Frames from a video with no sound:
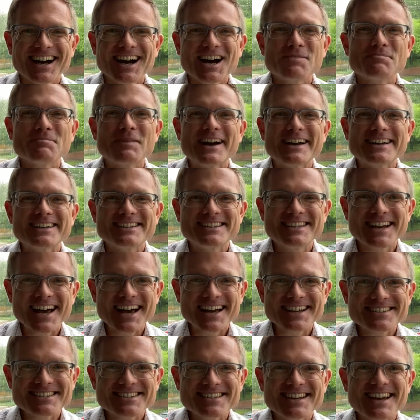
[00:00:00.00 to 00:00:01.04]
My
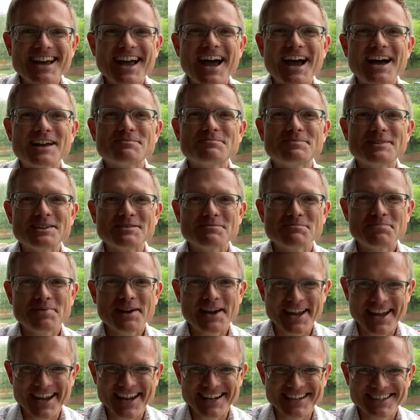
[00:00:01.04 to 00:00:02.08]
debt had been
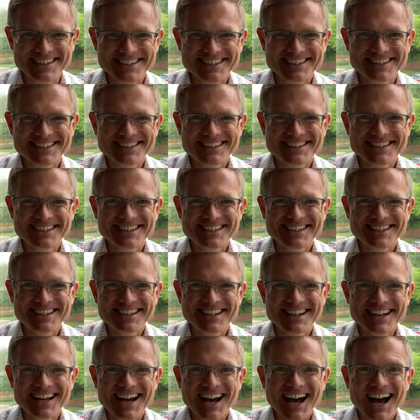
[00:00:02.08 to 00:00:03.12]
paid.
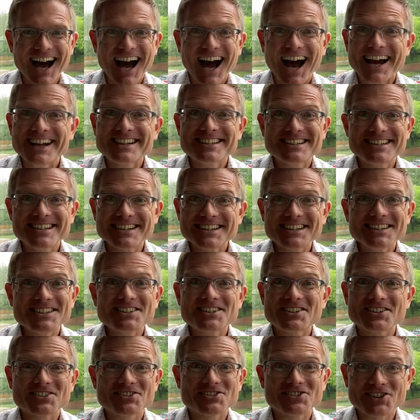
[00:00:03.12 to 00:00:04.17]
I didn't
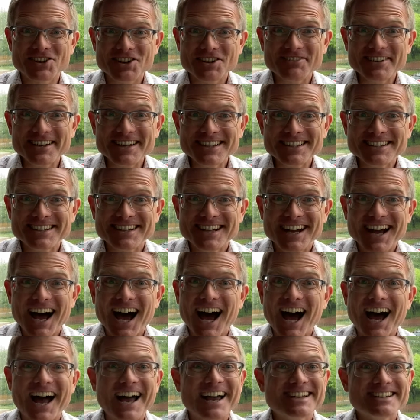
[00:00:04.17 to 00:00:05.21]
deserve it.
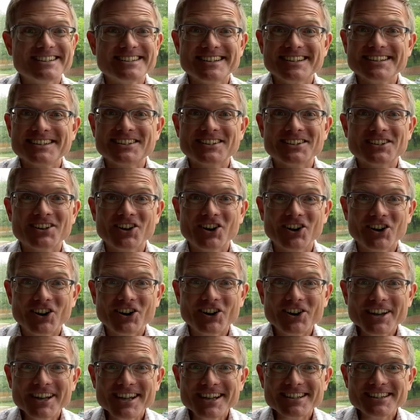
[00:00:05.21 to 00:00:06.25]
I didn't
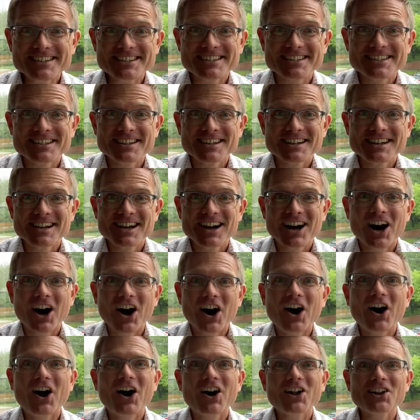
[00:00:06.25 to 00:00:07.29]
earn it.
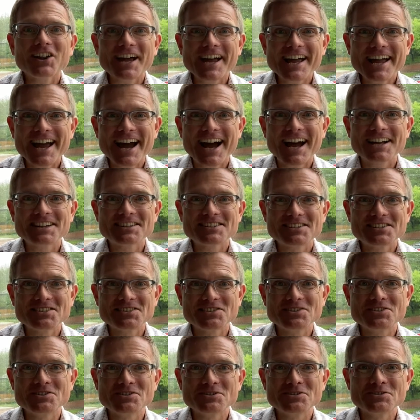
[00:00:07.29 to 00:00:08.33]
All I had to
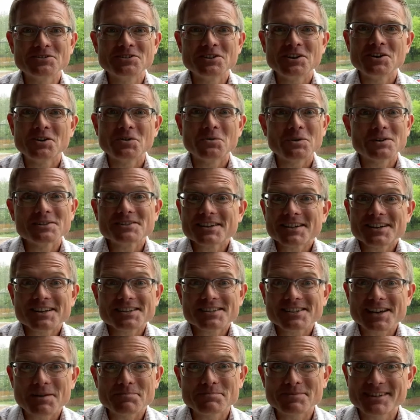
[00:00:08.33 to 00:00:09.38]
do was
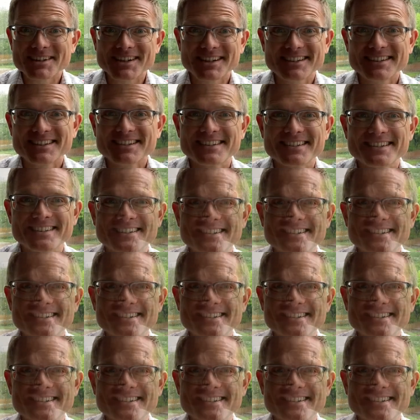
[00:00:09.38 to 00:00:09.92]
accept it.